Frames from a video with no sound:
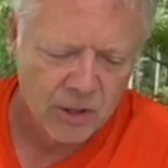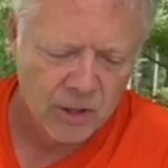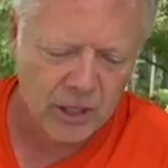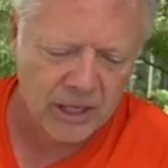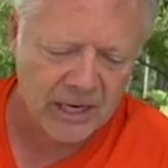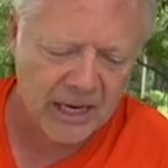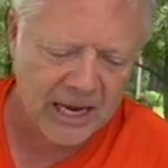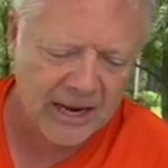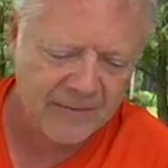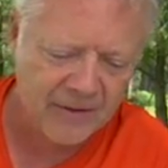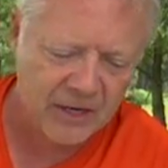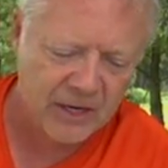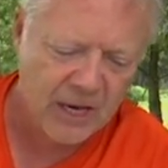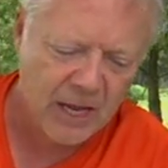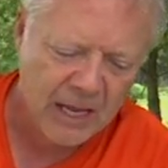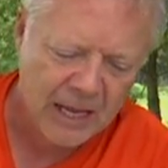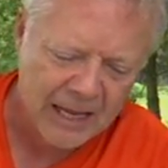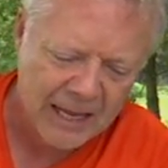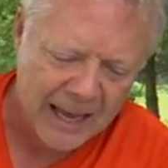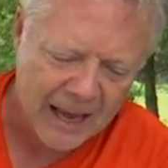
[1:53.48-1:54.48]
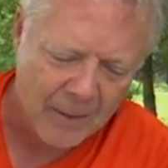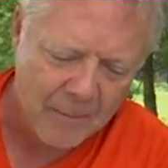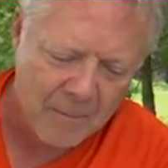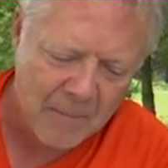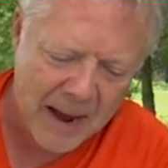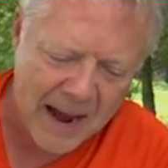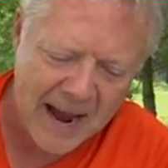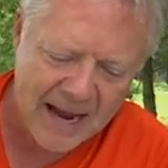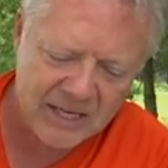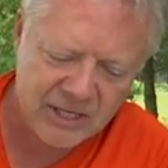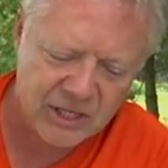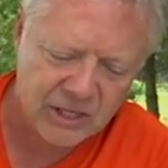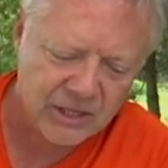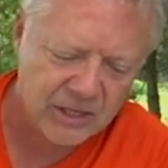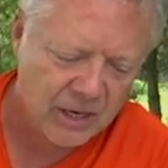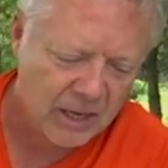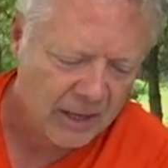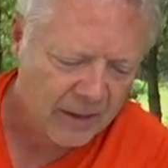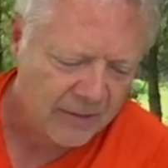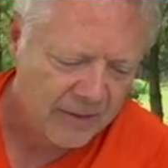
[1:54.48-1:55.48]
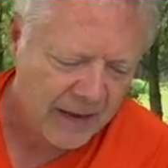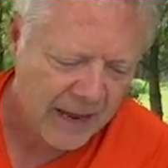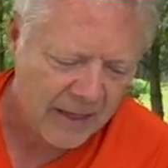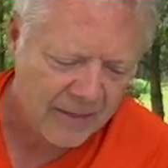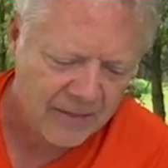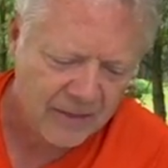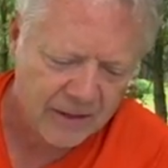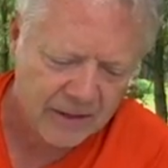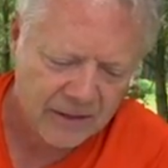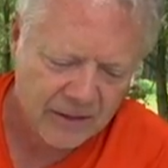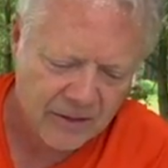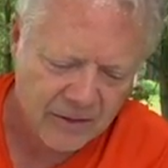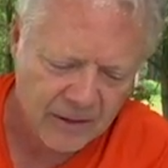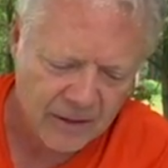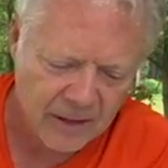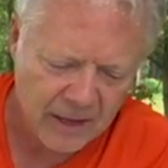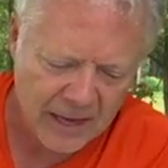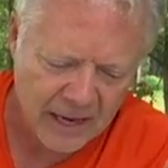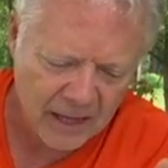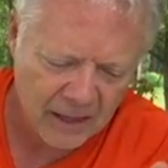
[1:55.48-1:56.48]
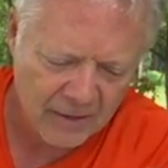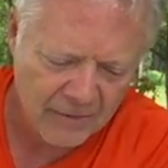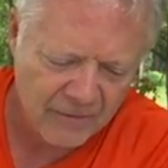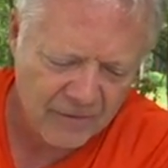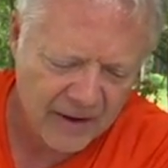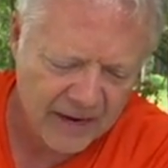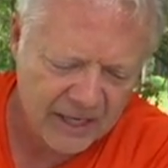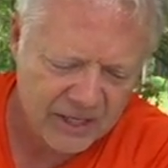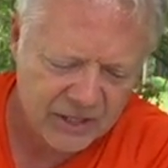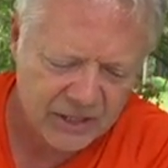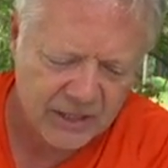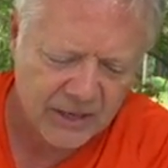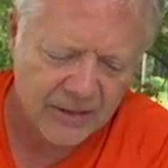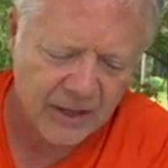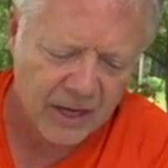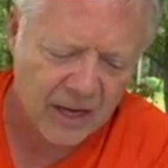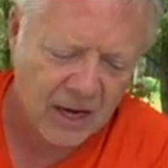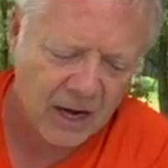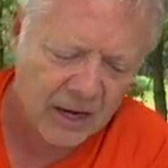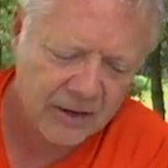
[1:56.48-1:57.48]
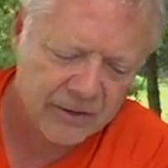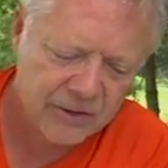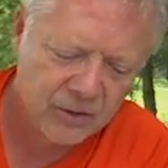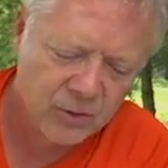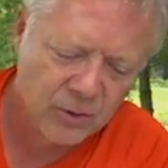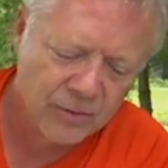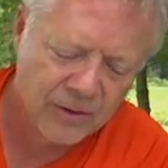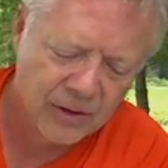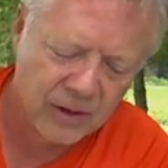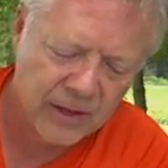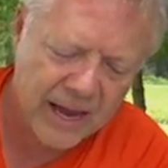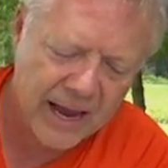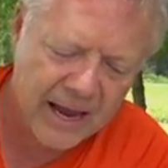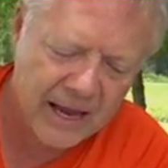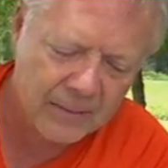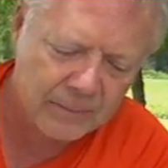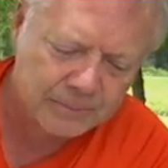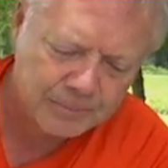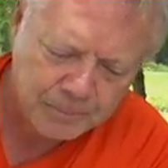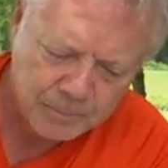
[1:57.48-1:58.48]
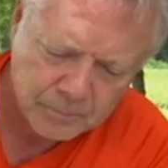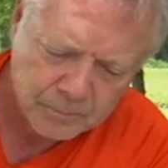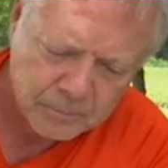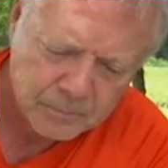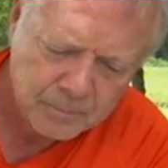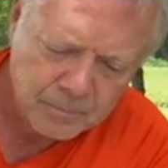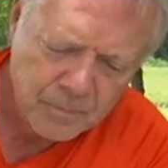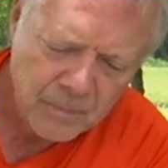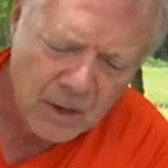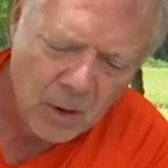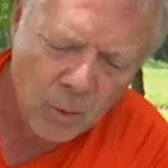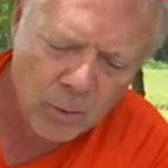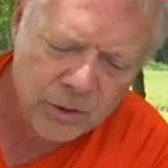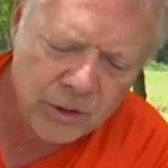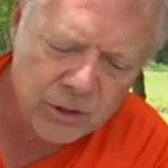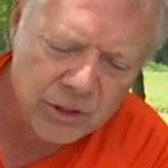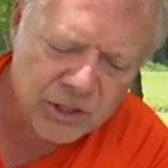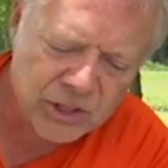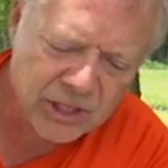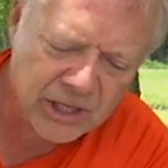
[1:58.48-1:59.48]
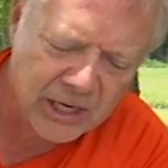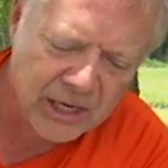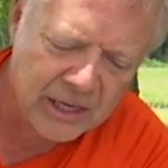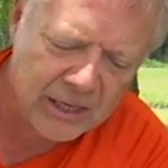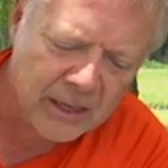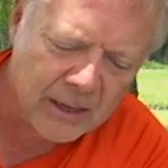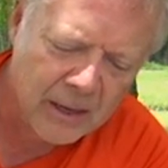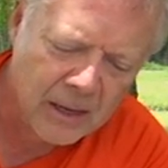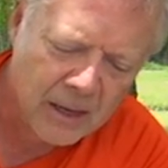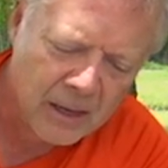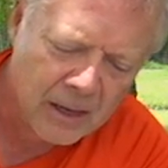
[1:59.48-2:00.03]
You can even imagine the, the, the elevation and the contour of the land when you see